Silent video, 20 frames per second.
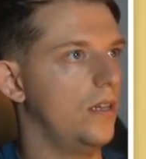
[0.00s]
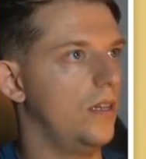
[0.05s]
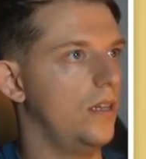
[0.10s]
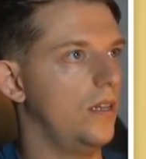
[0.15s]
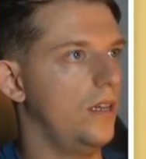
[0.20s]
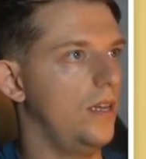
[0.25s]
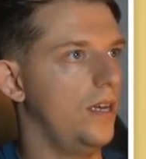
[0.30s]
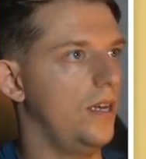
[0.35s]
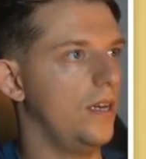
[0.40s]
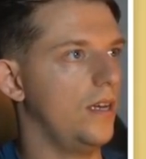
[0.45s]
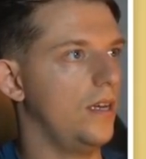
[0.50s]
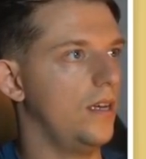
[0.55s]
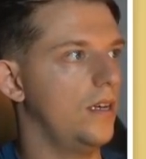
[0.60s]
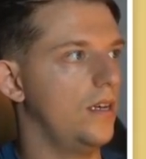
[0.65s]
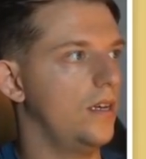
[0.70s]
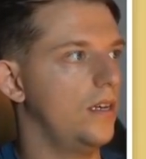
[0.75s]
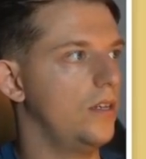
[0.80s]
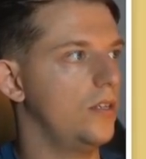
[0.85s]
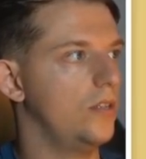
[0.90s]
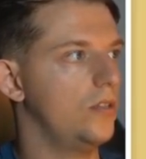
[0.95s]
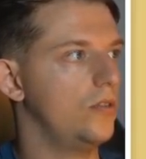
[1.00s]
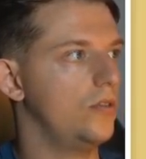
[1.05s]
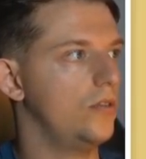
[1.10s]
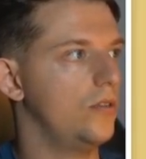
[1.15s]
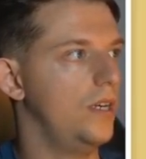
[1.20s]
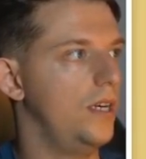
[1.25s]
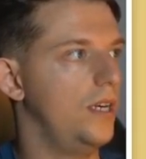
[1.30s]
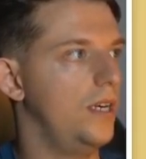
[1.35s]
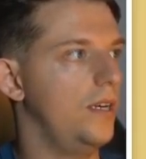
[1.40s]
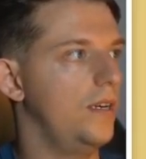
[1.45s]
link
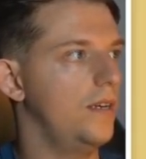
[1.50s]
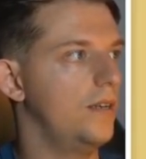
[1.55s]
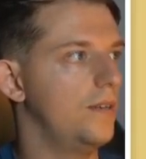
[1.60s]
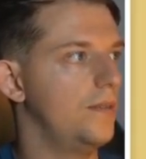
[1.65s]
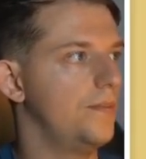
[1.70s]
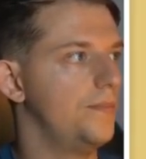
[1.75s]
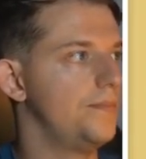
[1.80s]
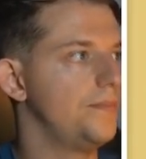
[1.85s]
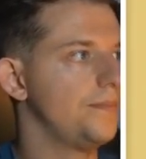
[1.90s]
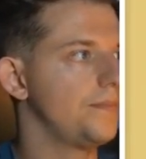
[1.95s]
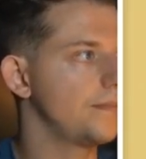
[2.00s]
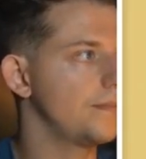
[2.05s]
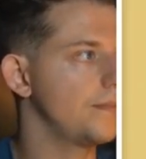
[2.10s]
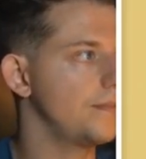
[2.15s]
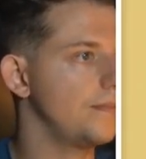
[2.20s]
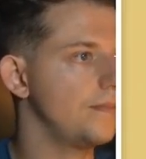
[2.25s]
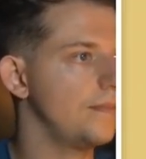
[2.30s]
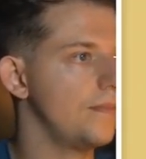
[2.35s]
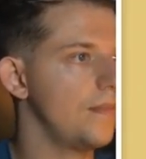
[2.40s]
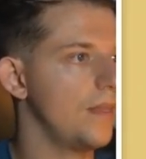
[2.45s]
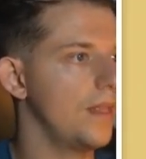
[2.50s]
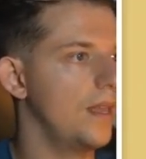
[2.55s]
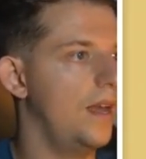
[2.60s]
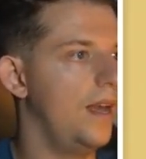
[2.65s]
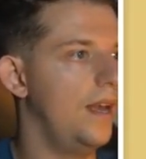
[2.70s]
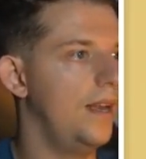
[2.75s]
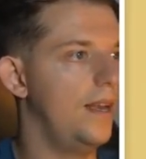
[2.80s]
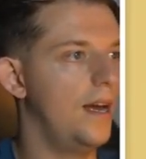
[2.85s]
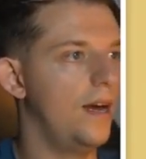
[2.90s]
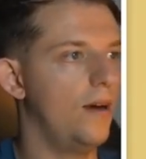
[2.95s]
tree.
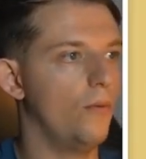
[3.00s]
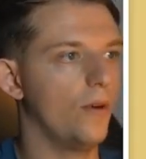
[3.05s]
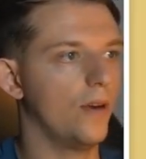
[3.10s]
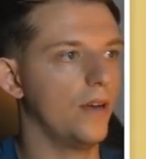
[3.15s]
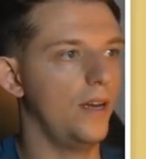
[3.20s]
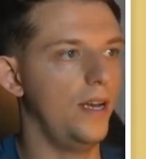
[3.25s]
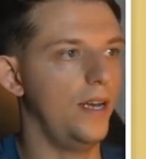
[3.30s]
And now we're going to